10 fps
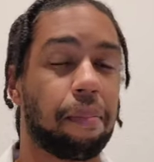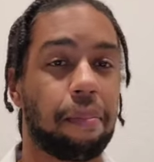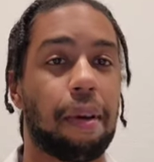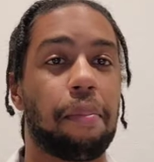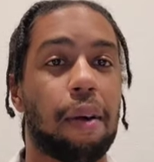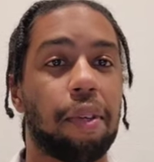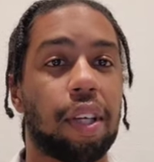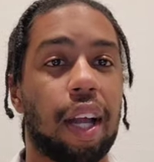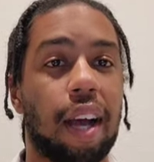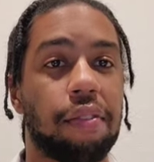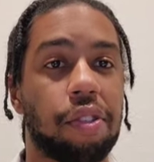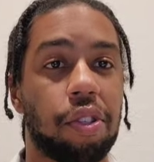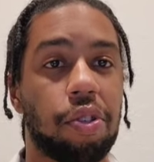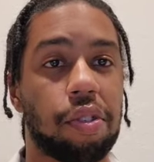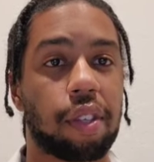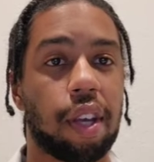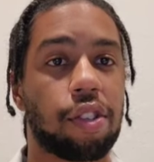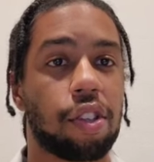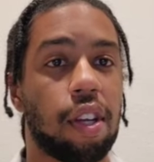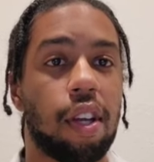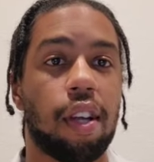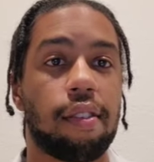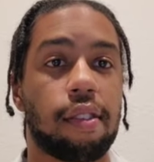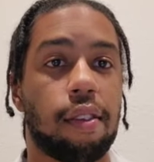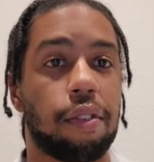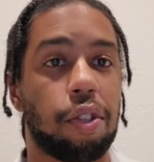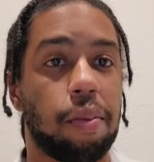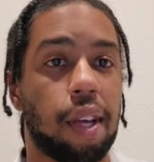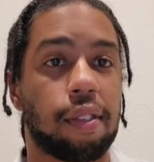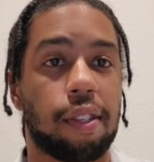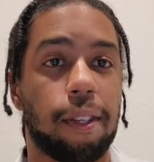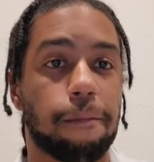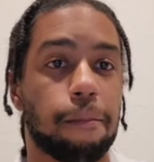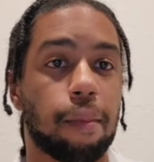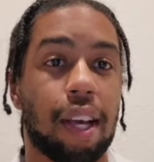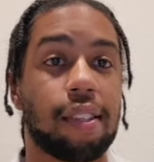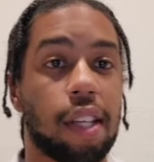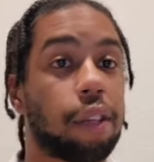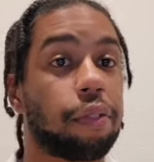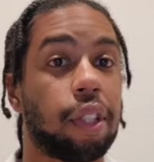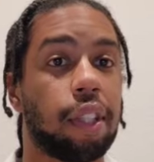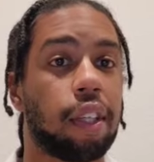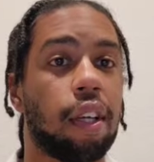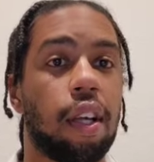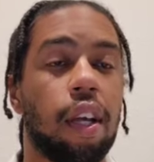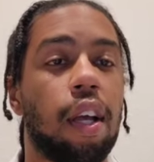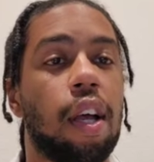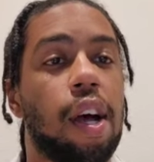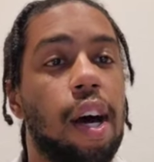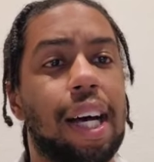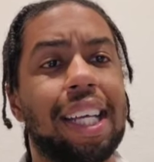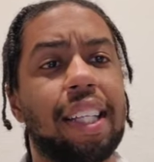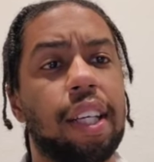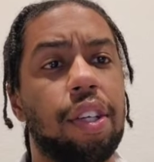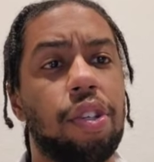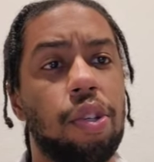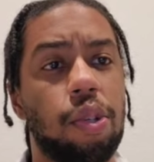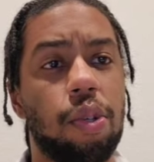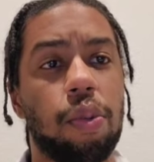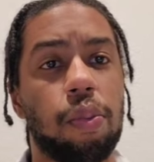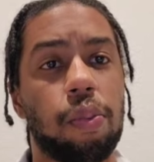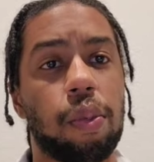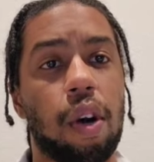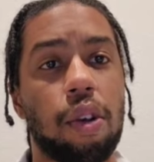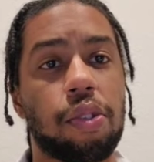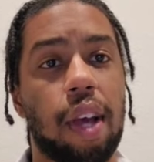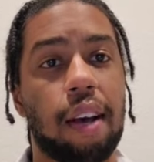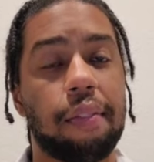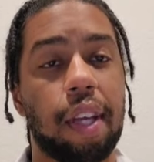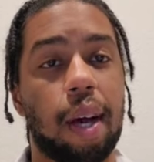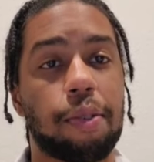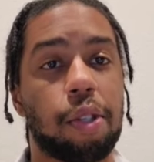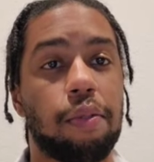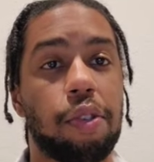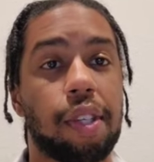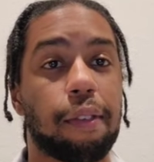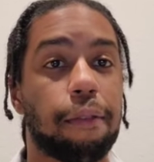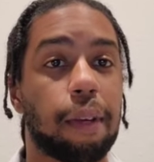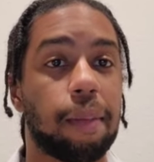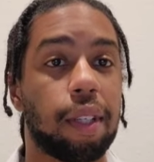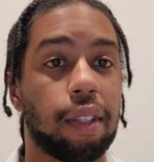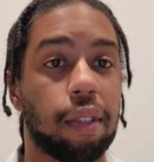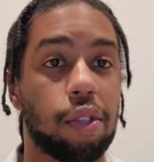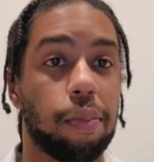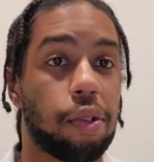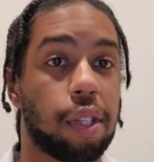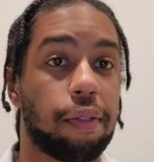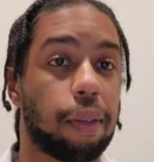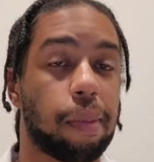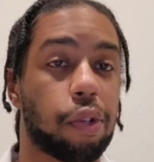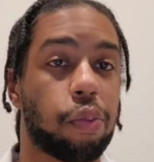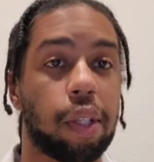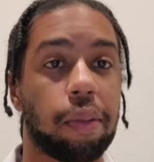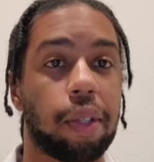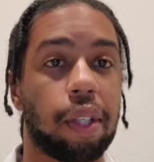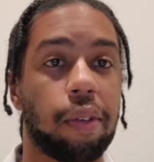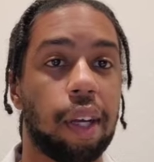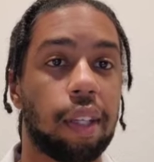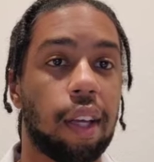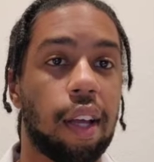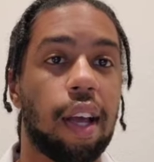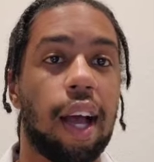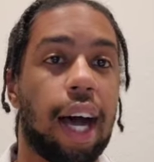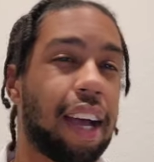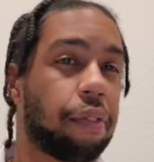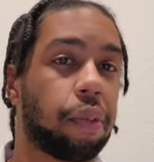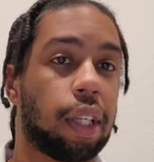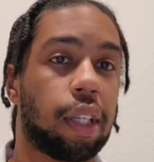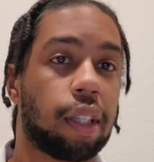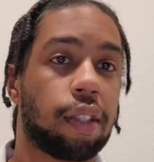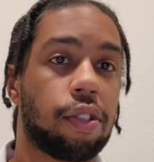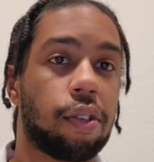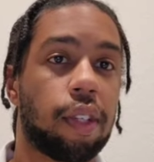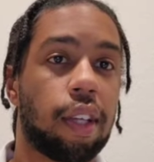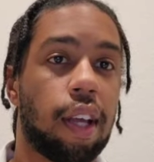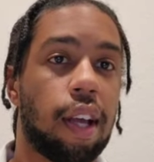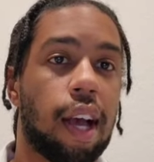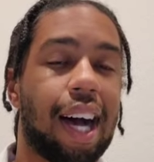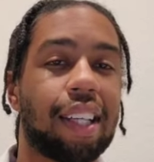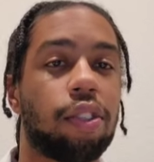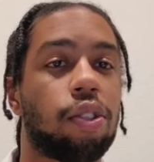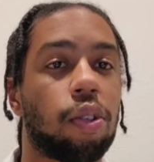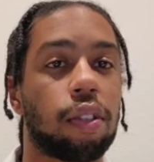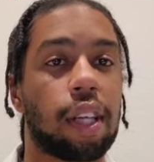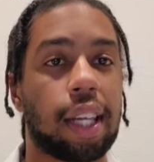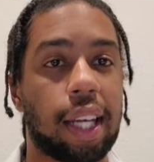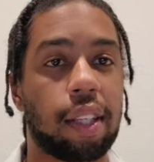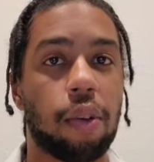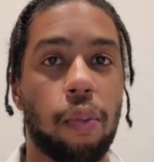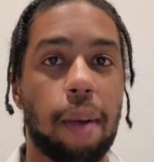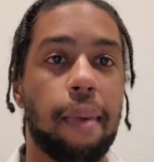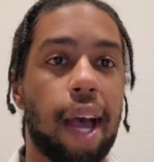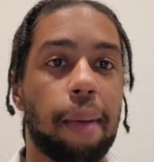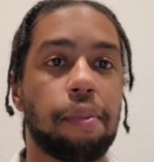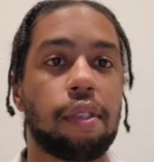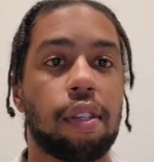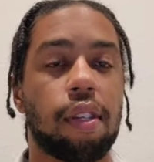I'm probably going to have to use Sketch instead of Adobe XD. That's not free. And then you also have the option of using Figma. Supposedly Figma is really, really great. I haven't really looked into it. I don't like web apps.